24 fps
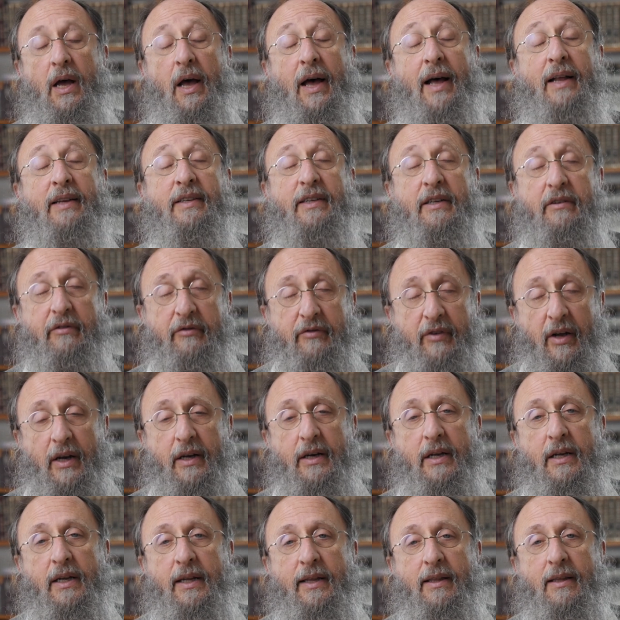until
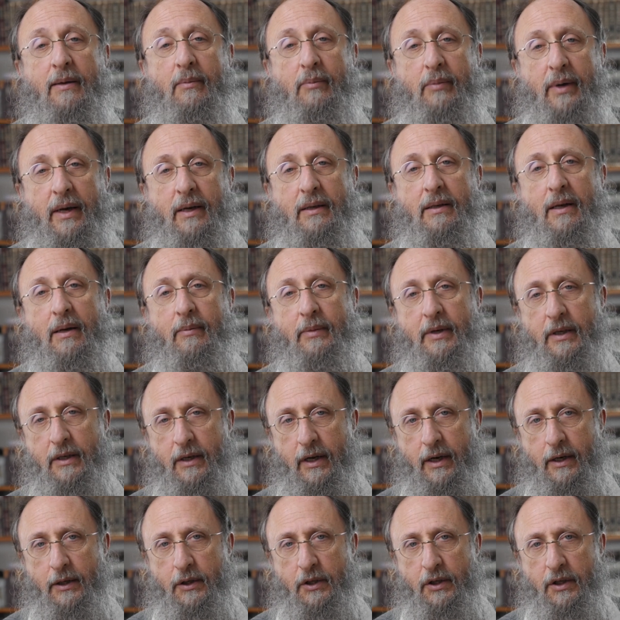finally the Beit
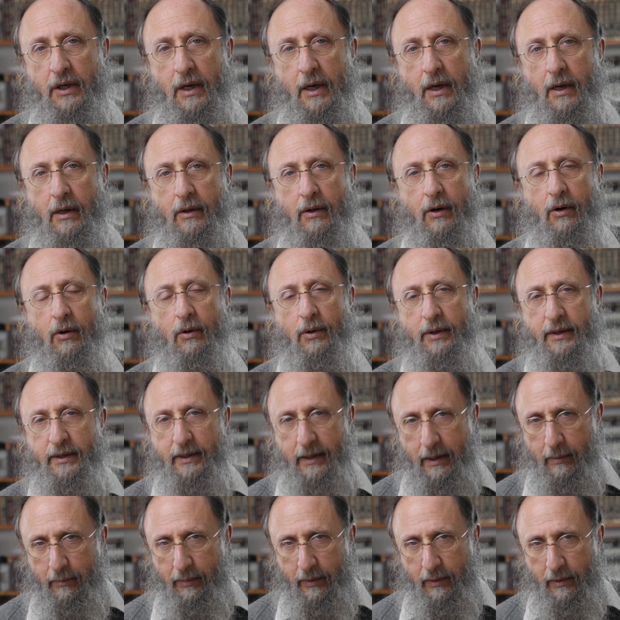HaMikdash, the Holy
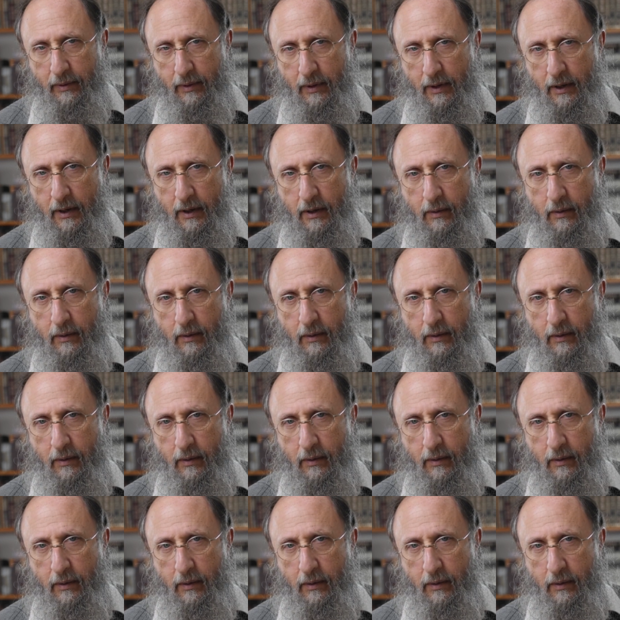Temple,